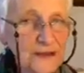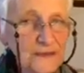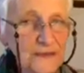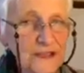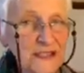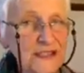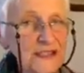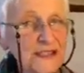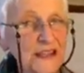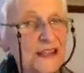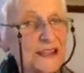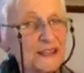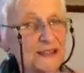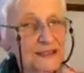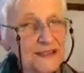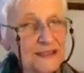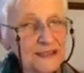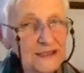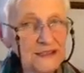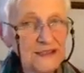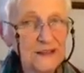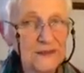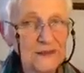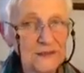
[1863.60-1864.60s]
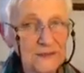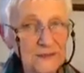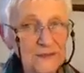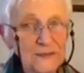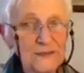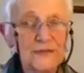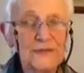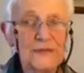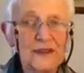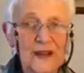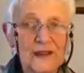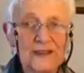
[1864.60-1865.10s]
to tell the sitter,
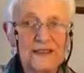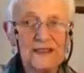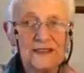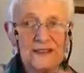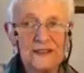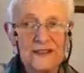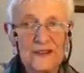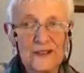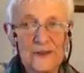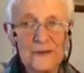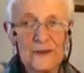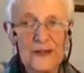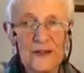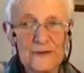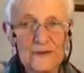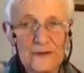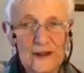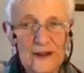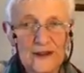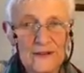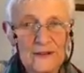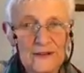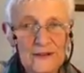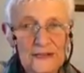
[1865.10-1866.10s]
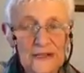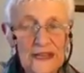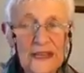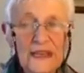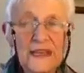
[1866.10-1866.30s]
not the other way around.